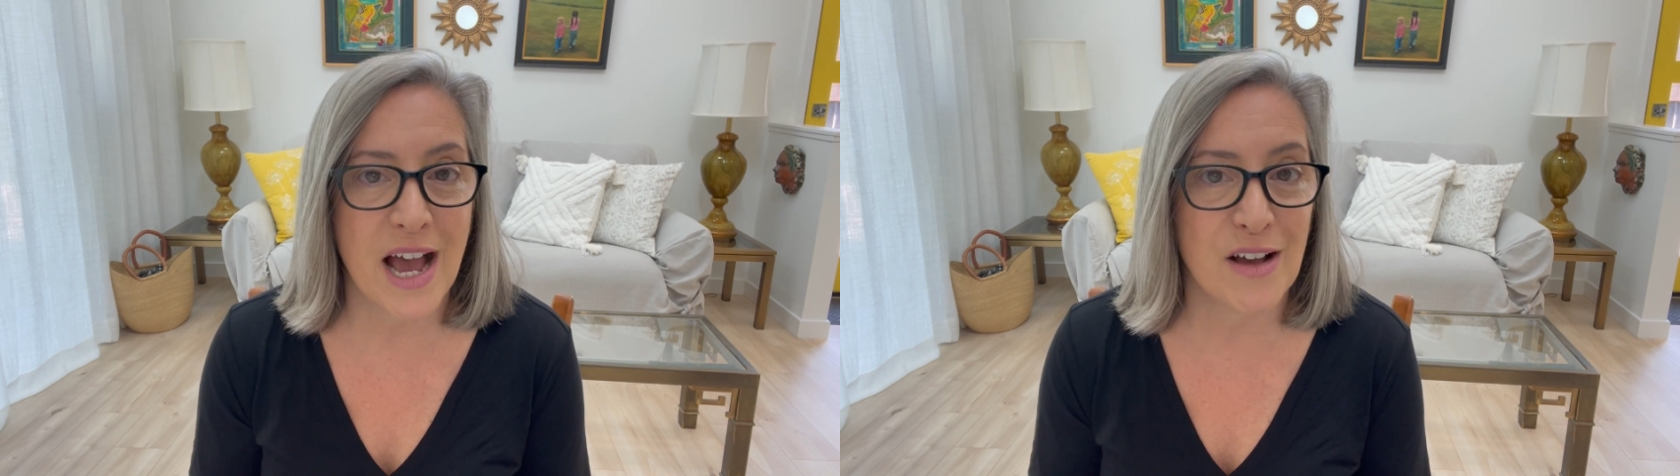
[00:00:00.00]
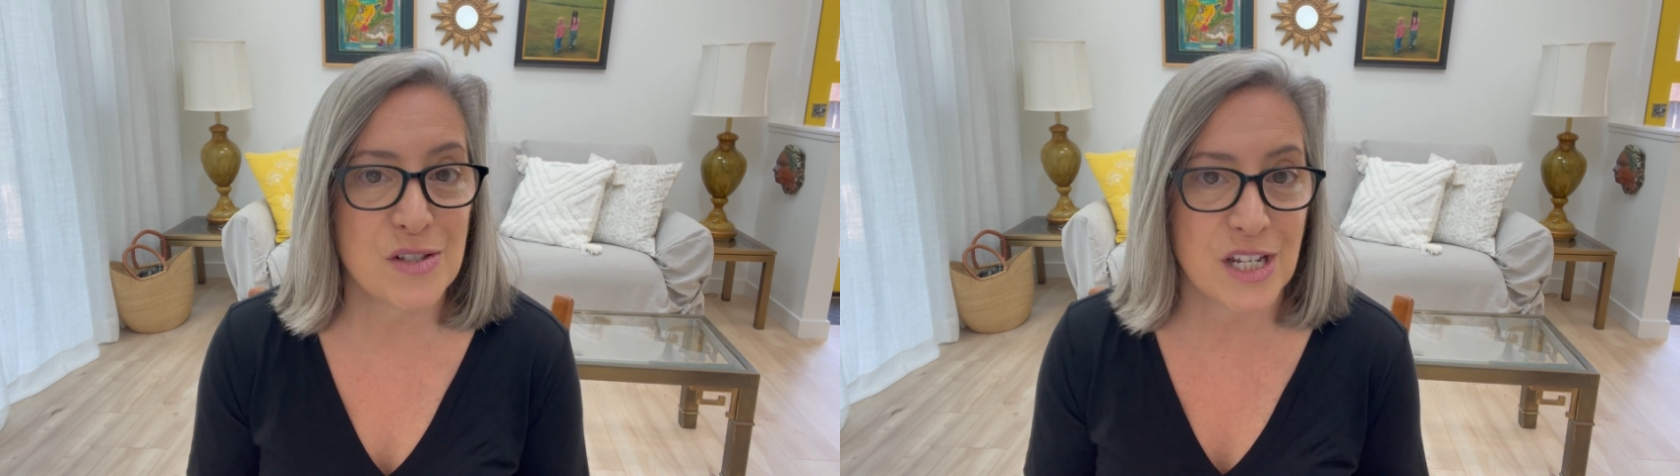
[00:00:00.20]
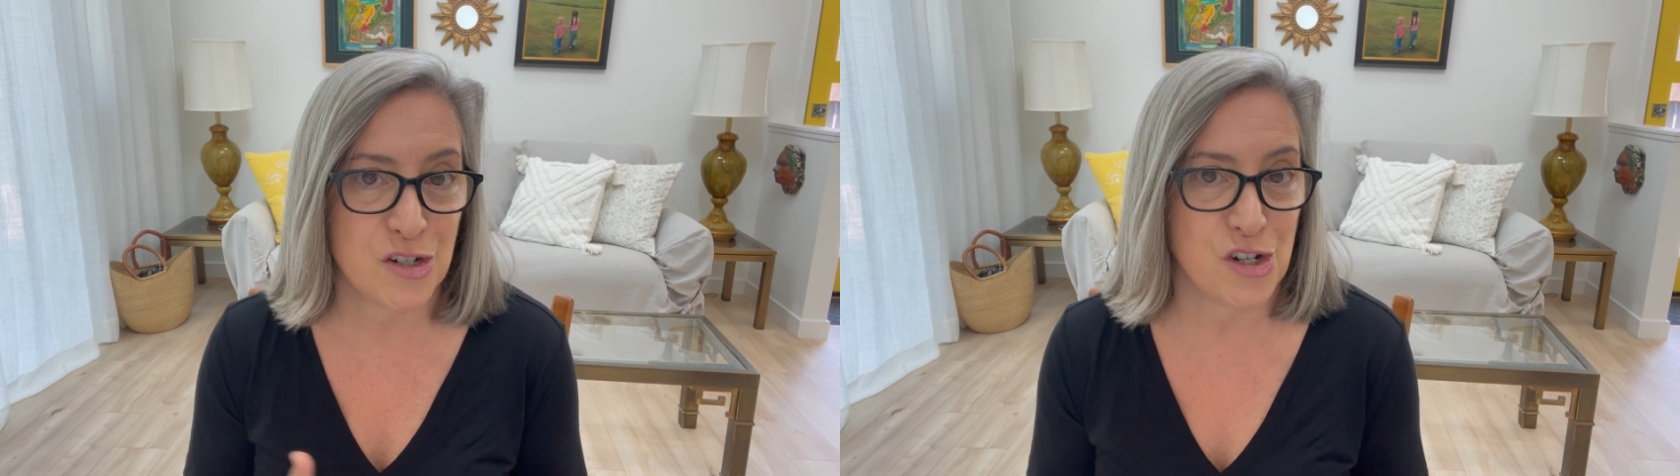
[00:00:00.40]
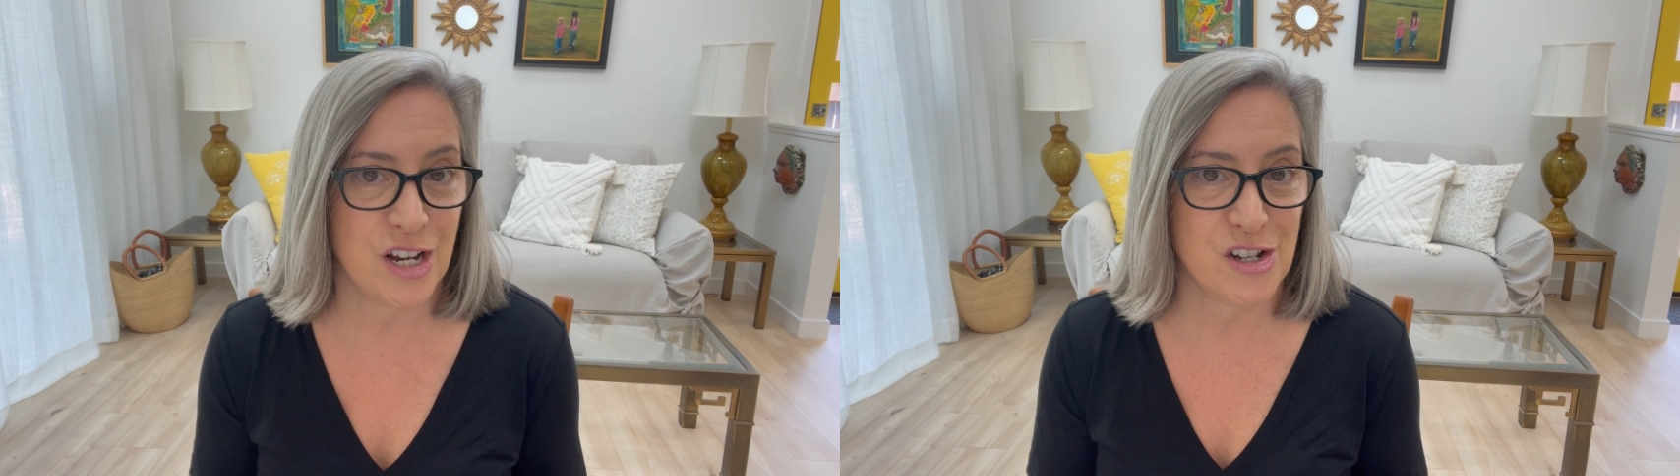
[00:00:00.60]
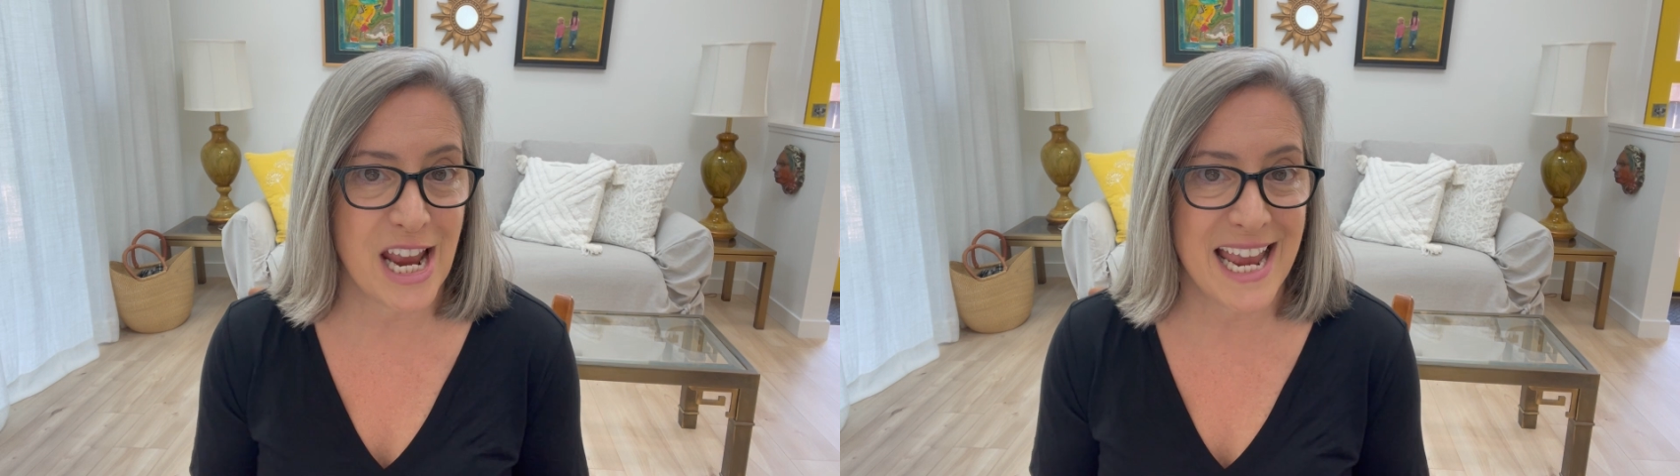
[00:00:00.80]
house can
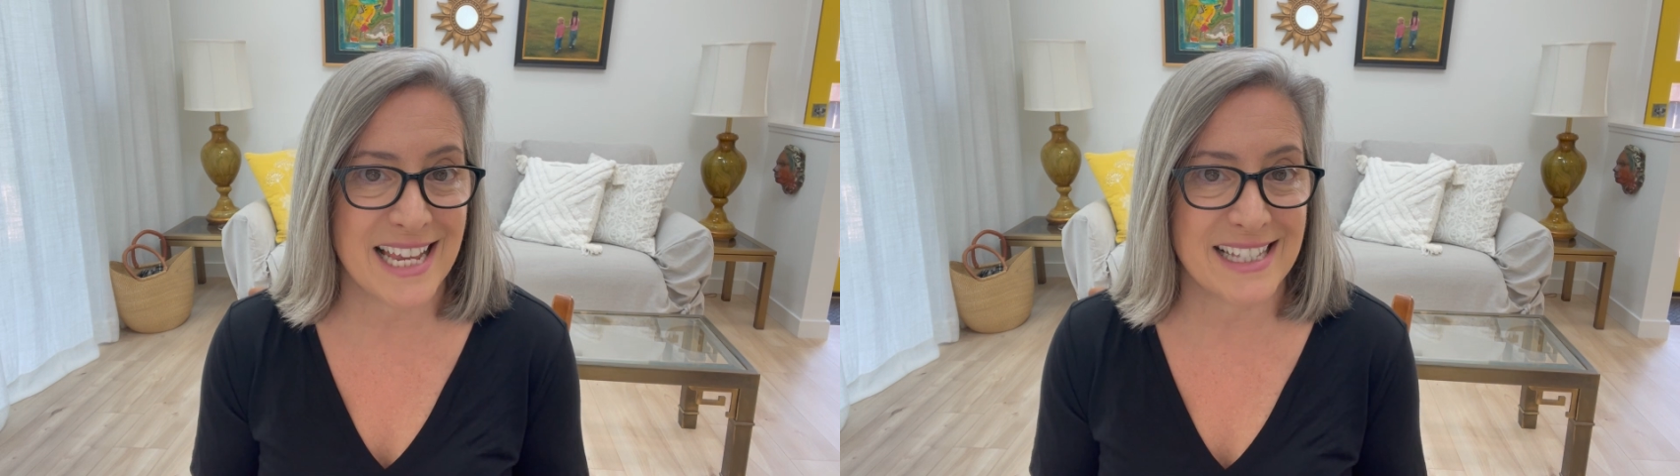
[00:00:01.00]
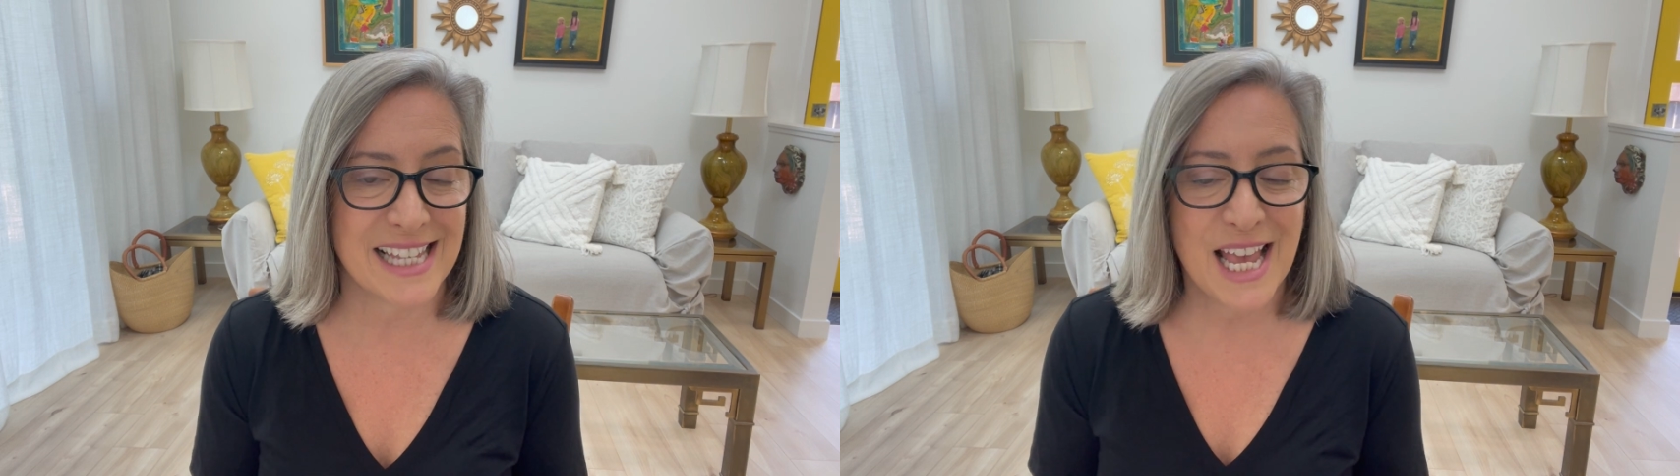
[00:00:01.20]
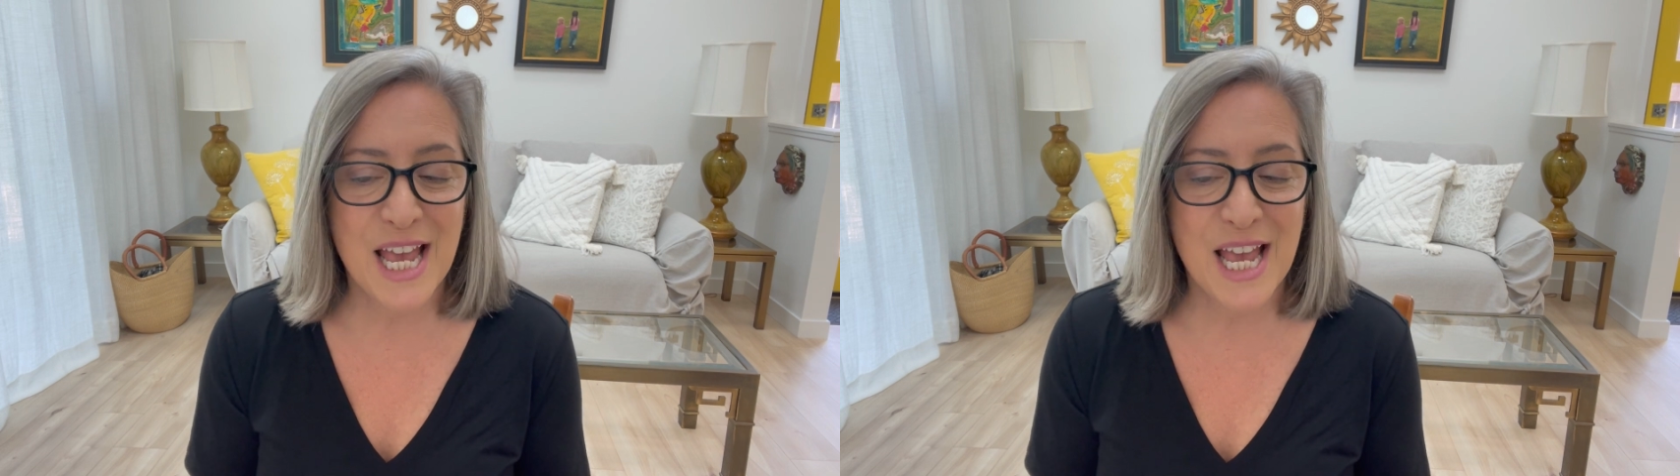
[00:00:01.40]
change hands